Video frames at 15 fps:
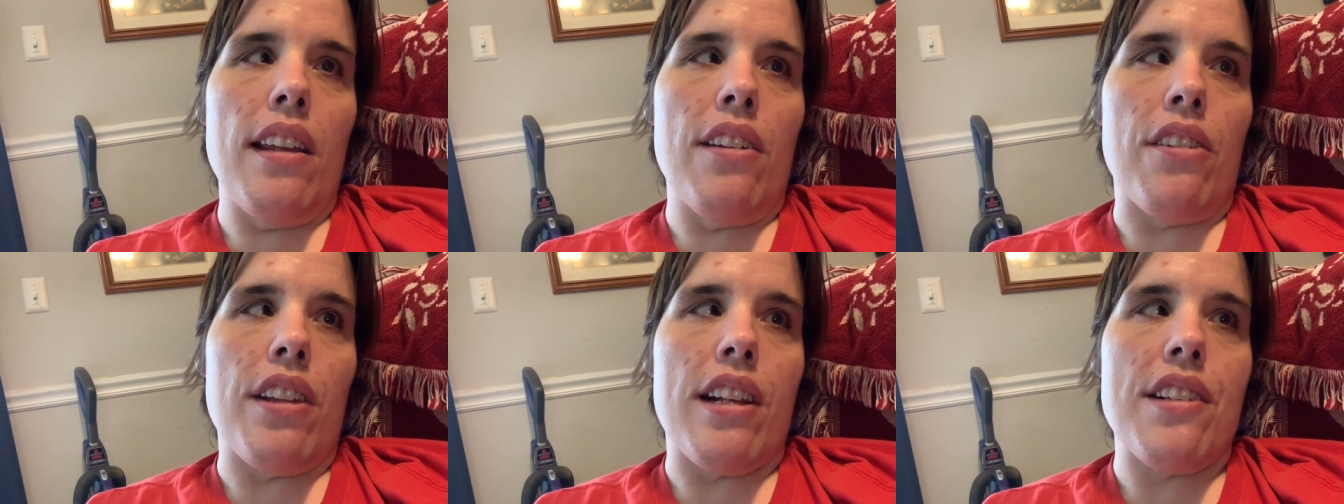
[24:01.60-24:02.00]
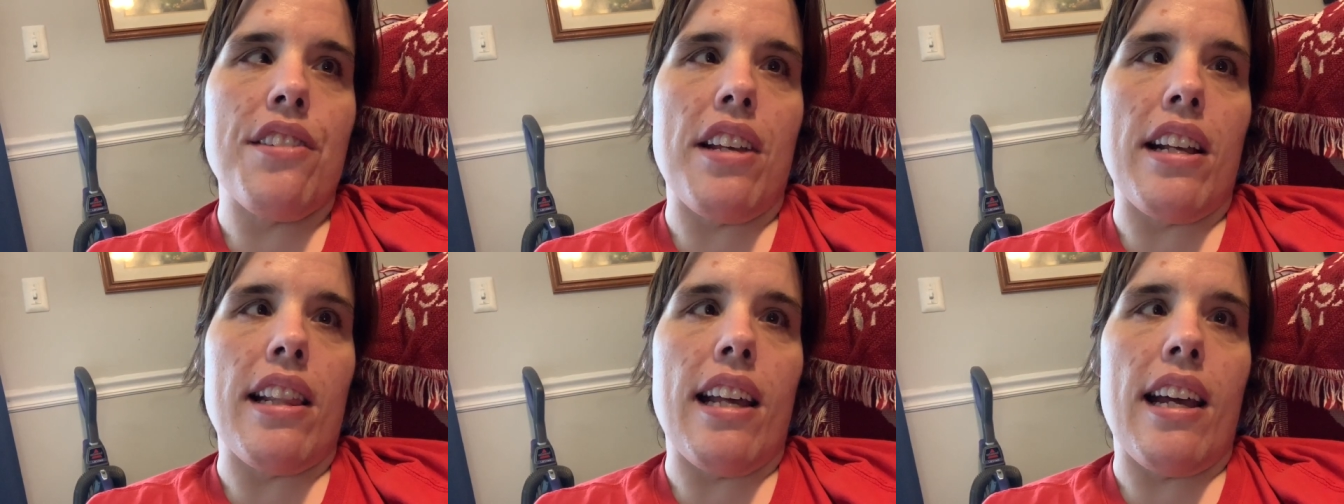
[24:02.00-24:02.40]

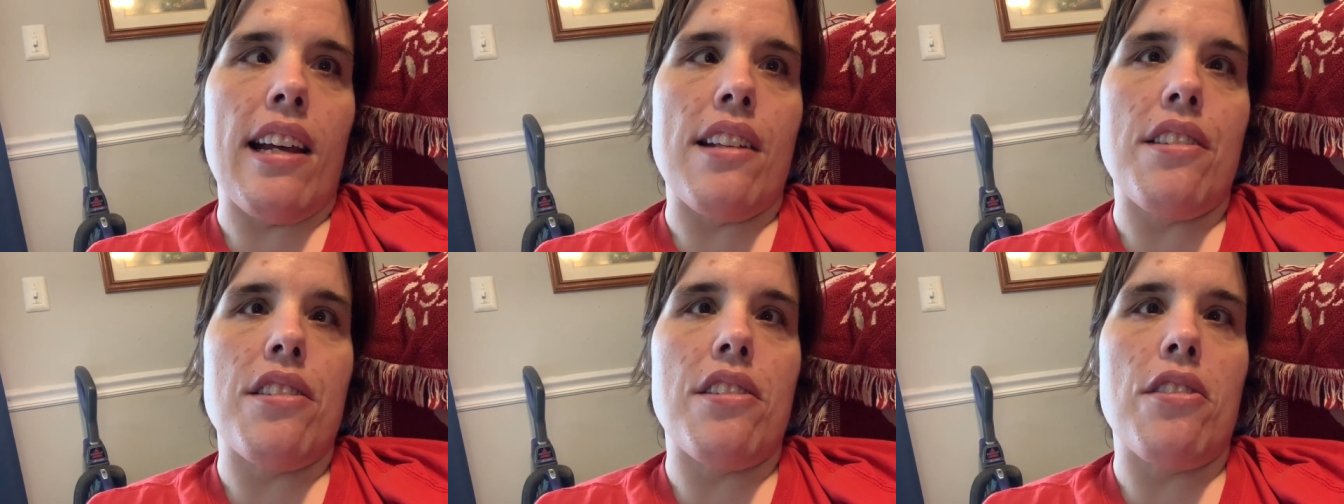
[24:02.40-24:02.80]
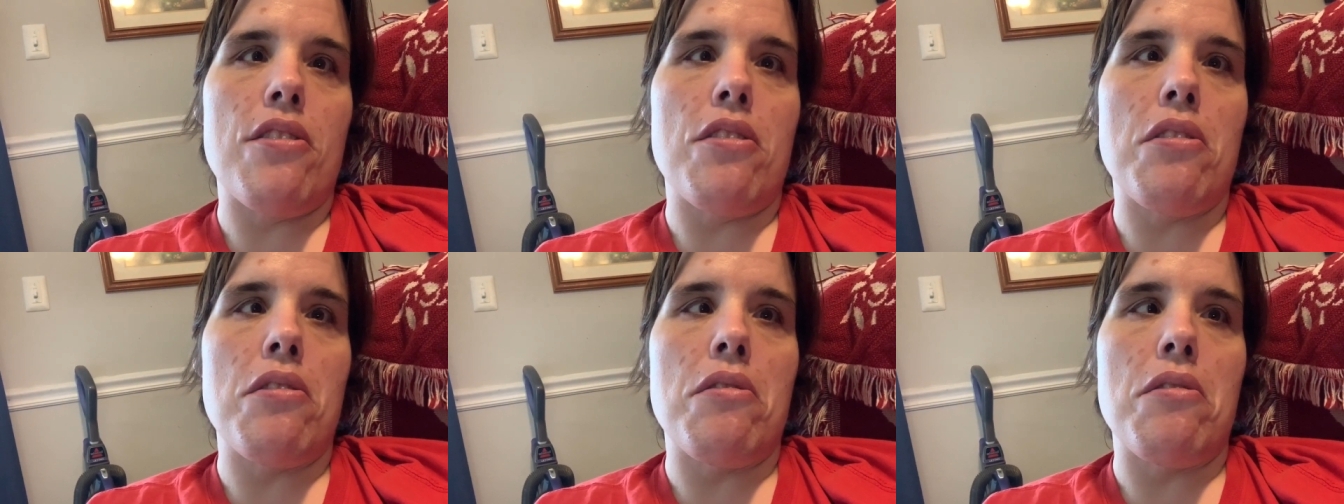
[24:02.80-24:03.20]
Things like that.
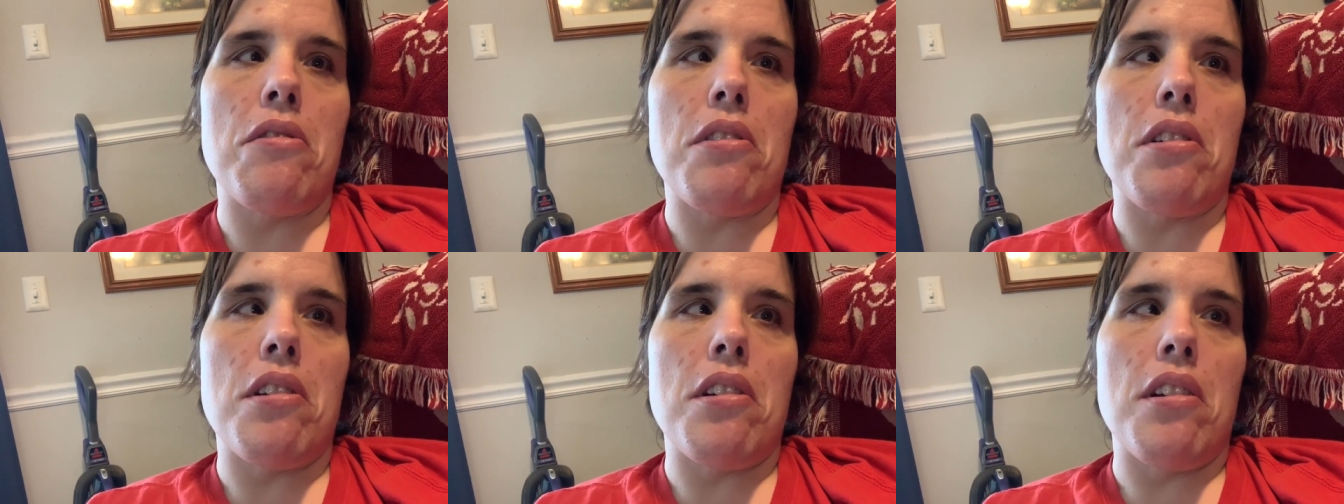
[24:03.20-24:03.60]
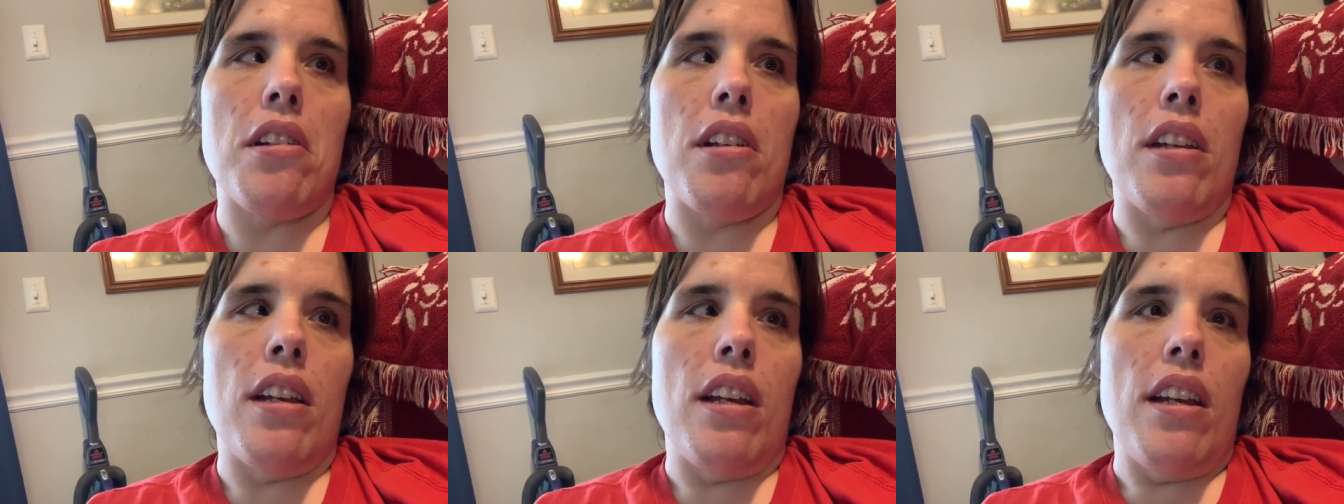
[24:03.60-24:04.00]
So
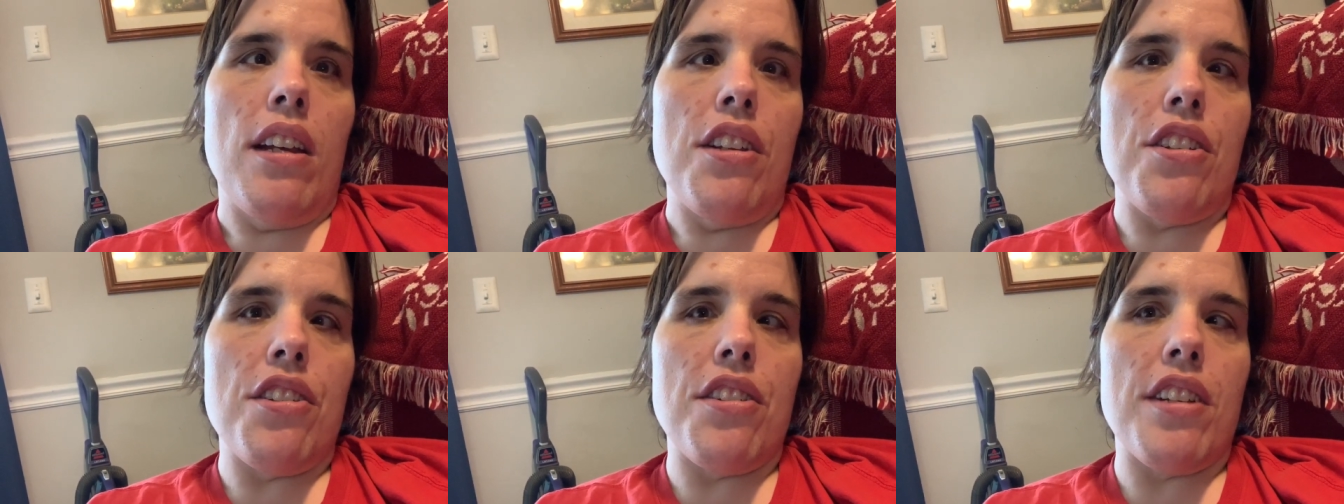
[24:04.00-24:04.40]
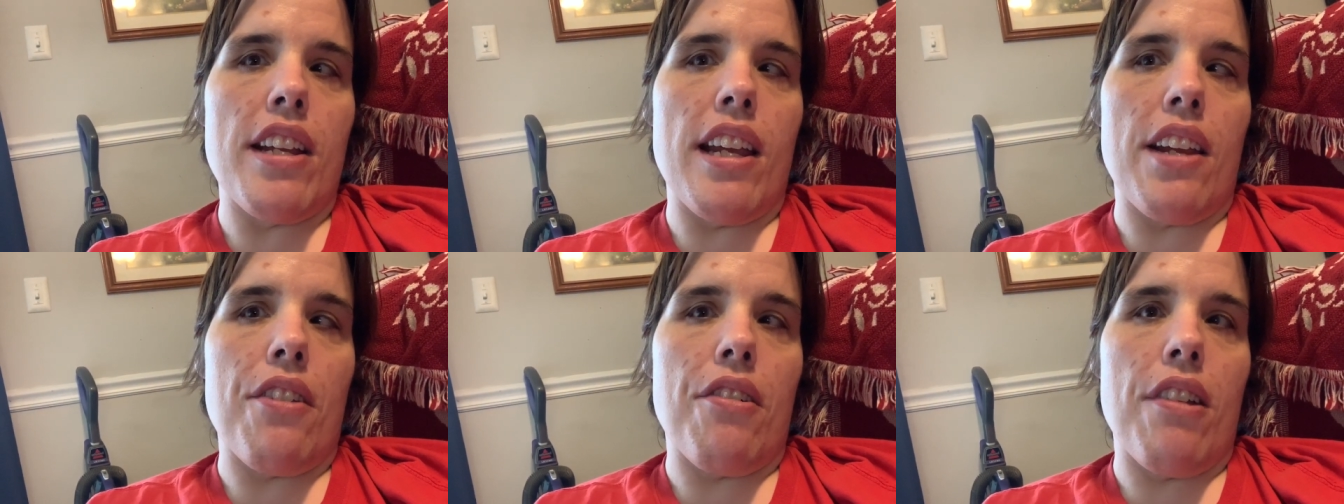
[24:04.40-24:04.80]
just to
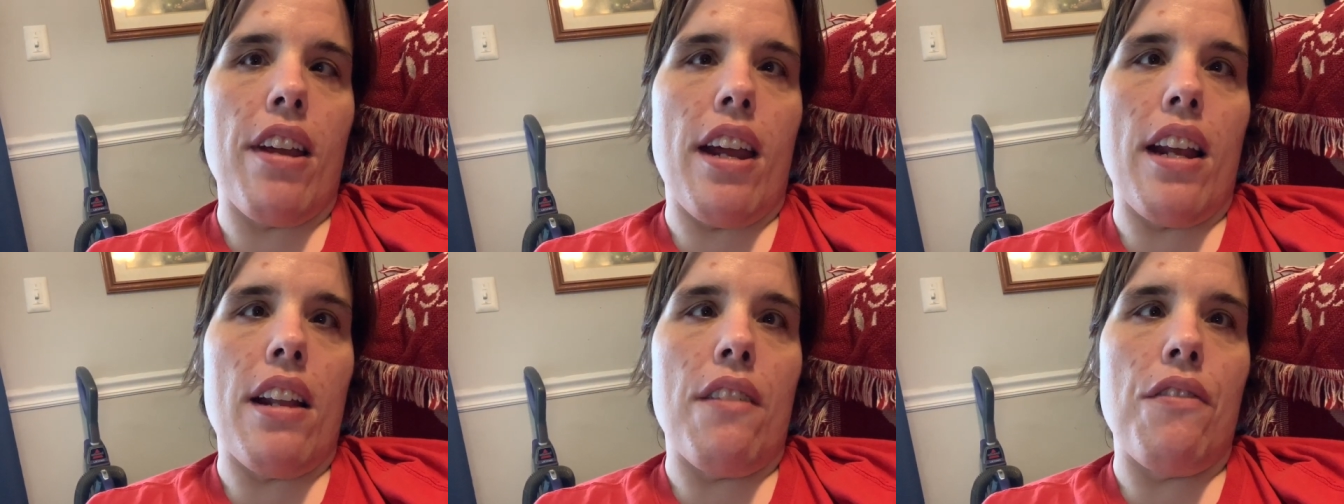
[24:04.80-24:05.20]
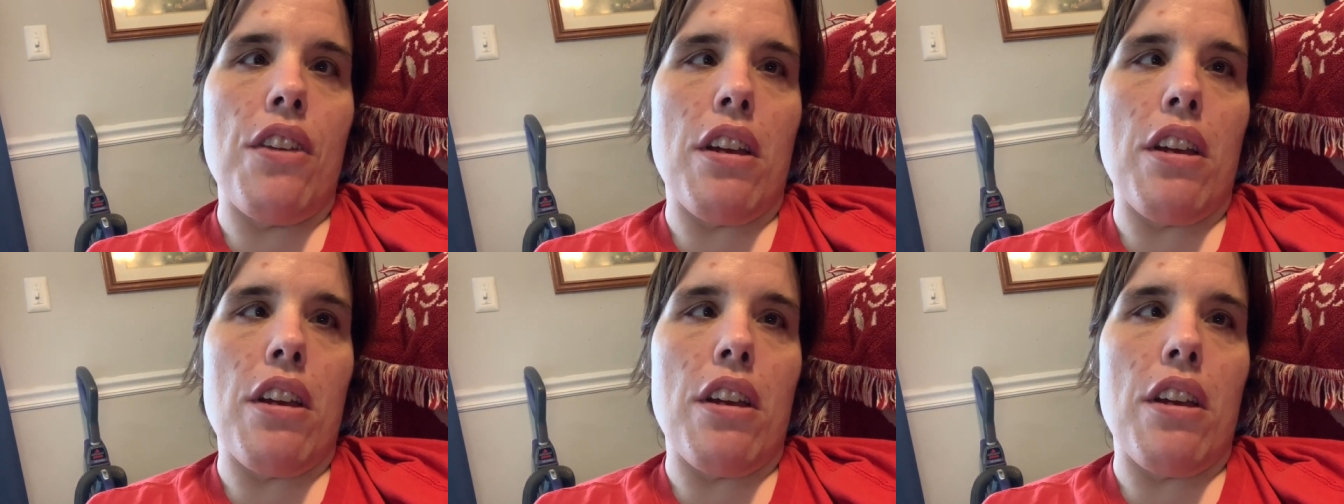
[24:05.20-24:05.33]
get creative,